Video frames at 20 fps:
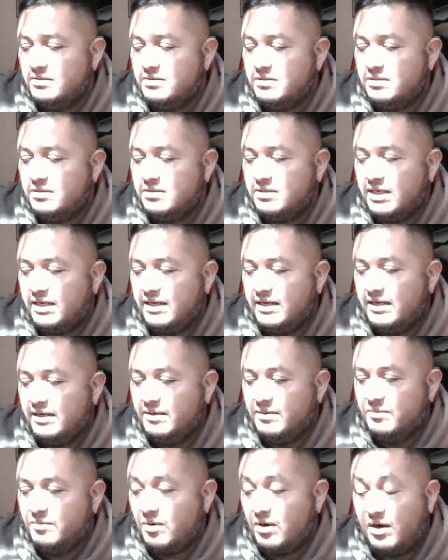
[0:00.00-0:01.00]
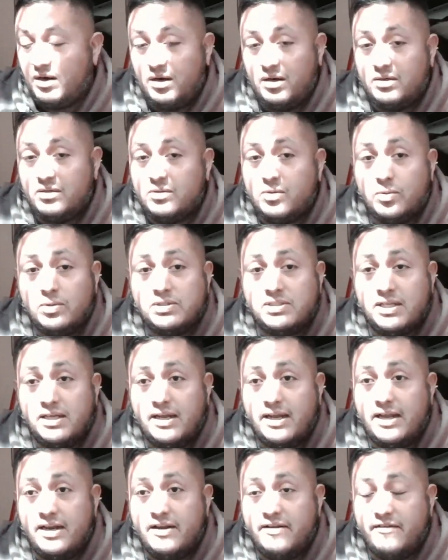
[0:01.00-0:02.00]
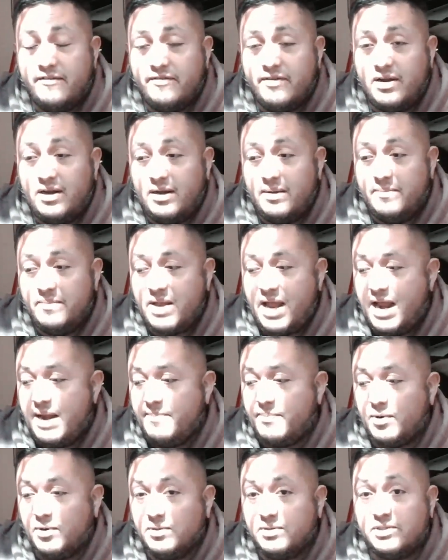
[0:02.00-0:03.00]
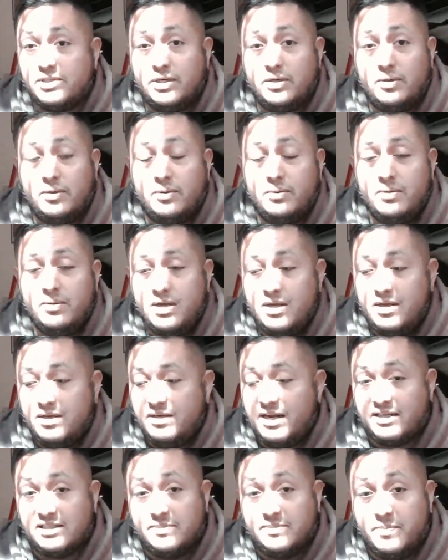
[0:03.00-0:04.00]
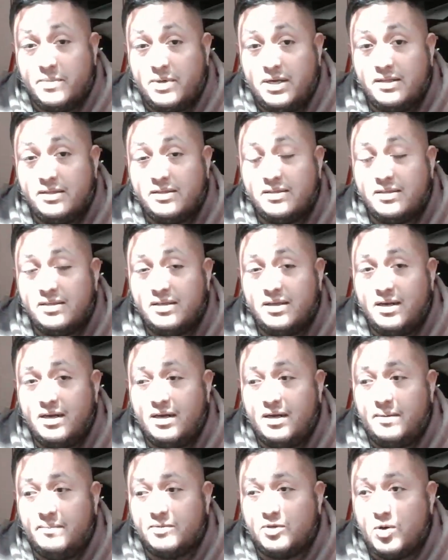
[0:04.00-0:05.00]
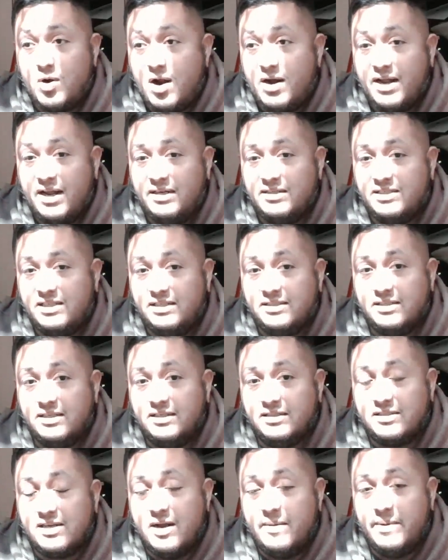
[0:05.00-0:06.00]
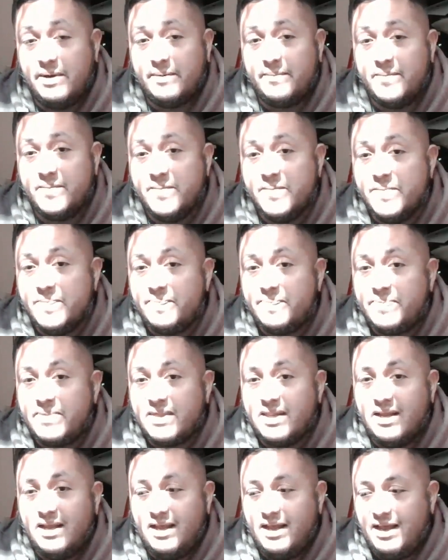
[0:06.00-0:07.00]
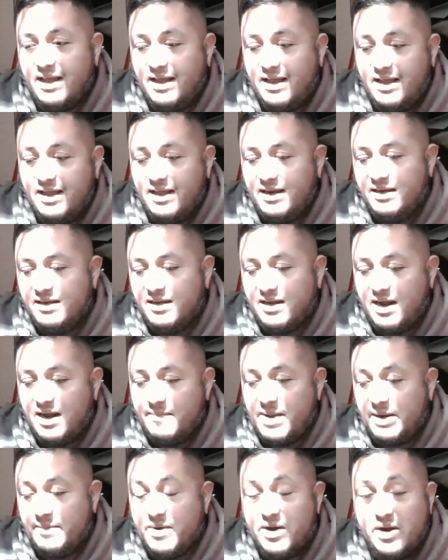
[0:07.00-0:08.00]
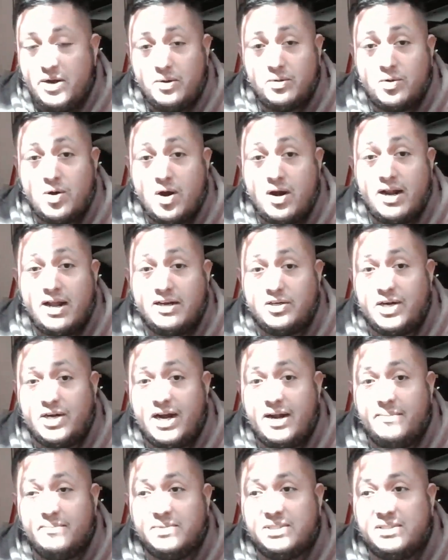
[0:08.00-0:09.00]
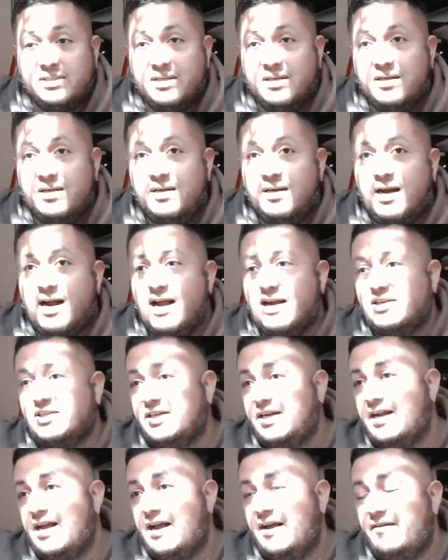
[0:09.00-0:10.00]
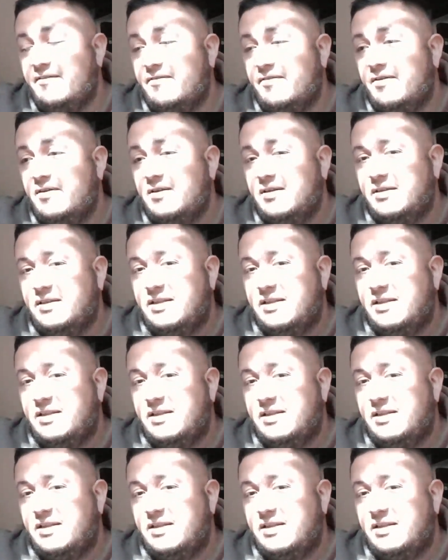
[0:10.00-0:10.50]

See, we're towards the end of April, so next month, crawdad season is coming, and I make my own crawdad traps. I actually have